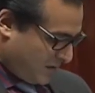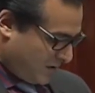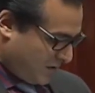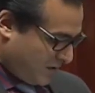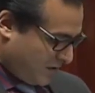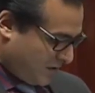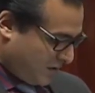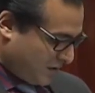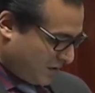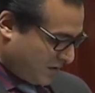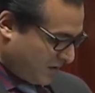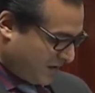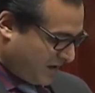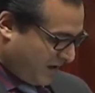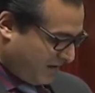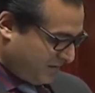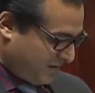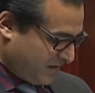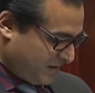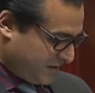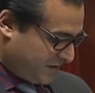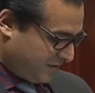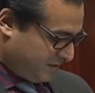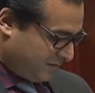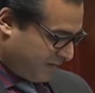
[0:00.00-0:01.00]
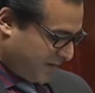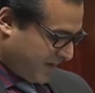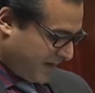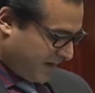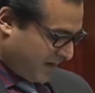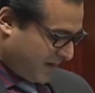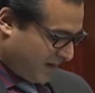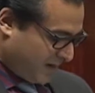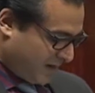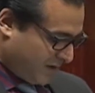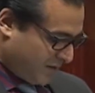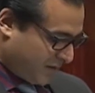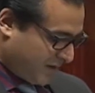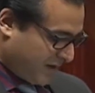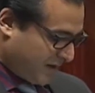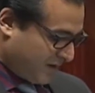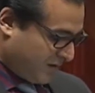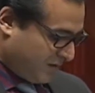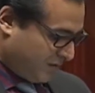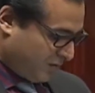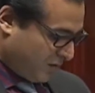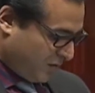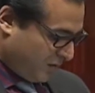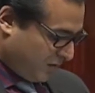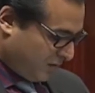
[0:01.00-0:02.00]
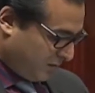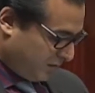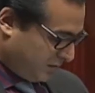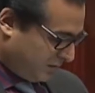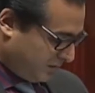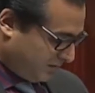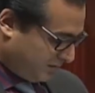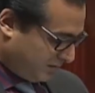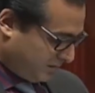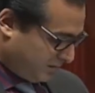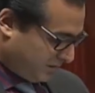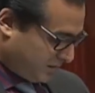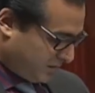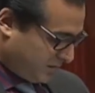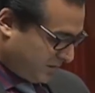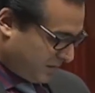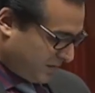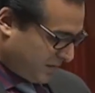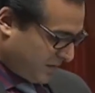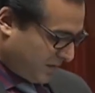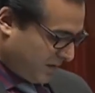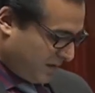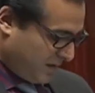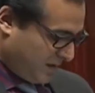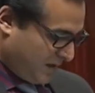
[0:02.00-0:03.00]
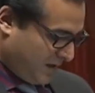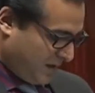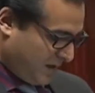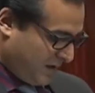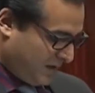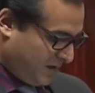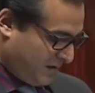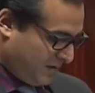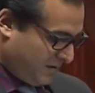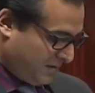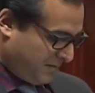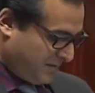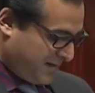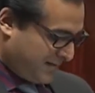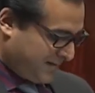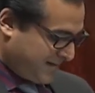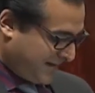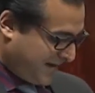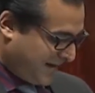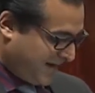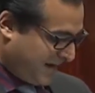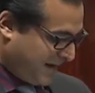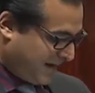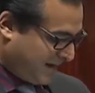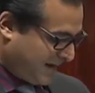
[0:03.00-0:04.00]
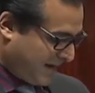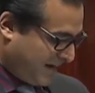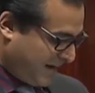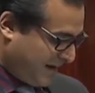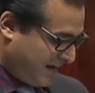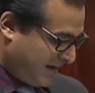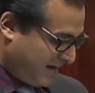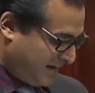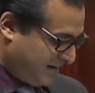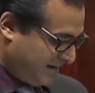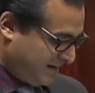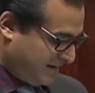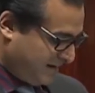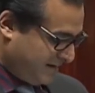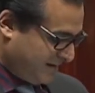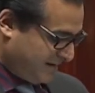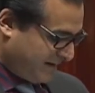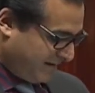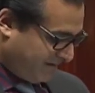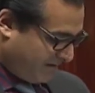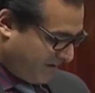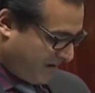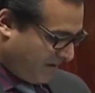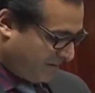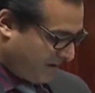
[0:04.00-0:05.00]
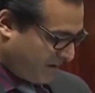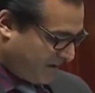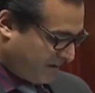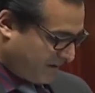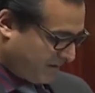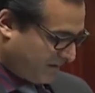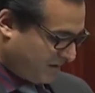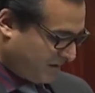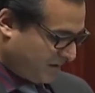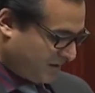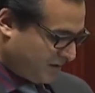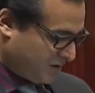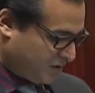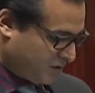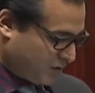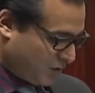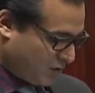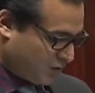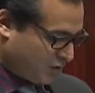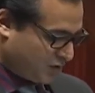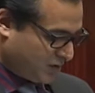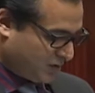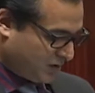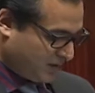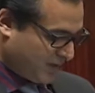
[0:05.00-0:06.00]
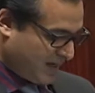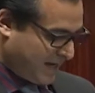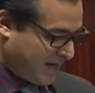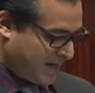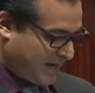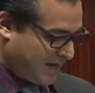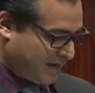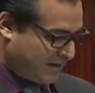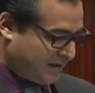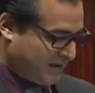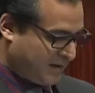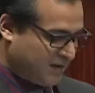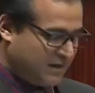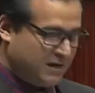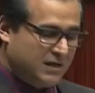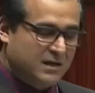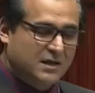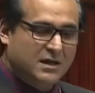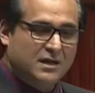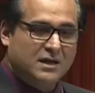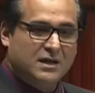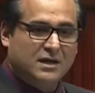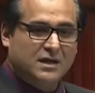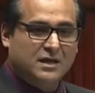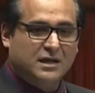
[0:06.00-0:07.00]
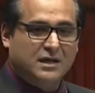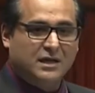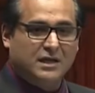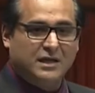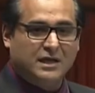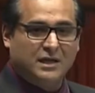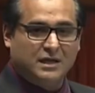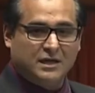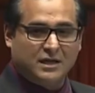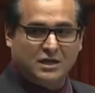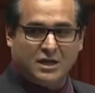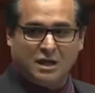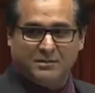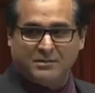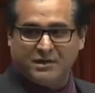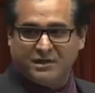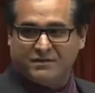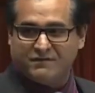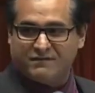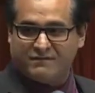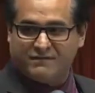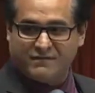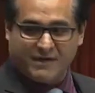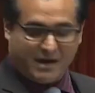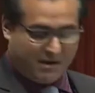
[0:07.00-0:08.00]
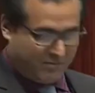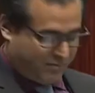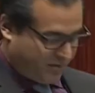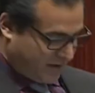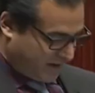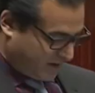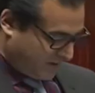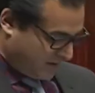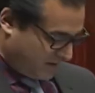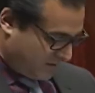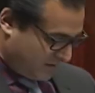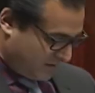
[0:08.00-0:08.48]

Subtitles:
Local governments play a critical role in maintaining and developing the social and economic fabric